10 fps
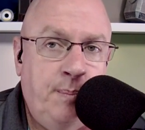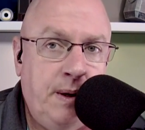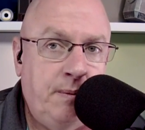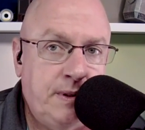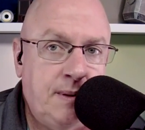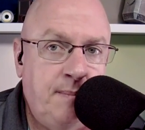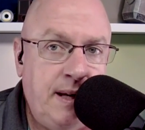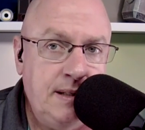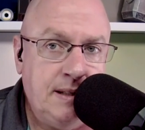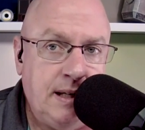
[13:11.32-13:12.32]
But it was
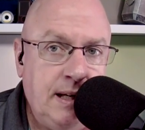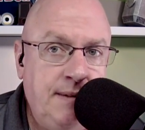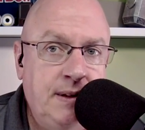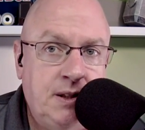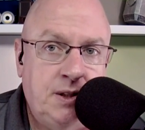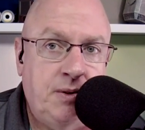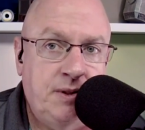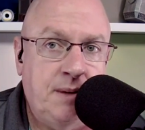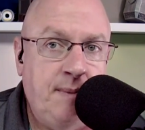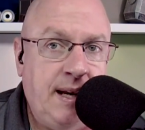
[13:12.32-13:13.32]
amazing, even the shows
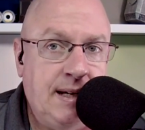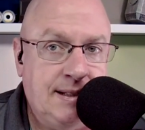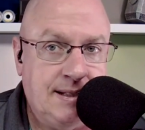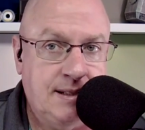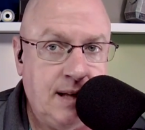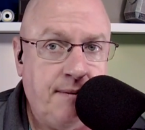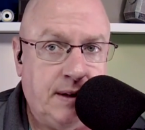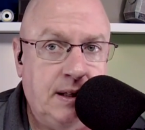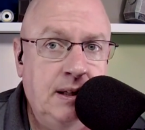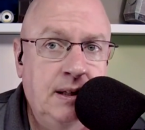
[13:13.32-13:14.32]
that made it to
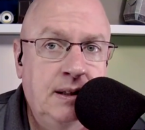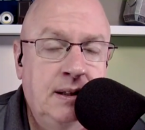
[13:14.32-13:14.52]
seven,